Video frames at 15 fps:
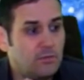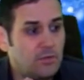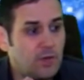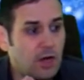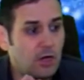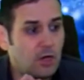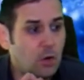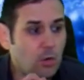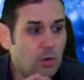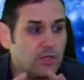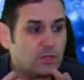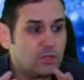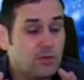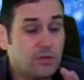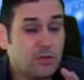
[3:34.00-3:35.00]
that are
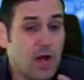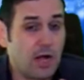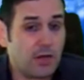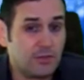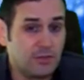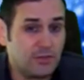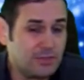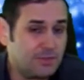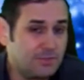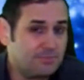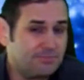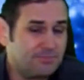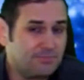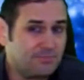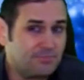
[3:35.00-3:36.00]
going to the doctors
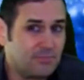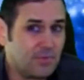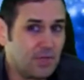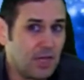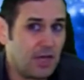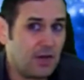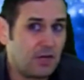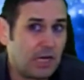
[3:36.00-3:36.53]
and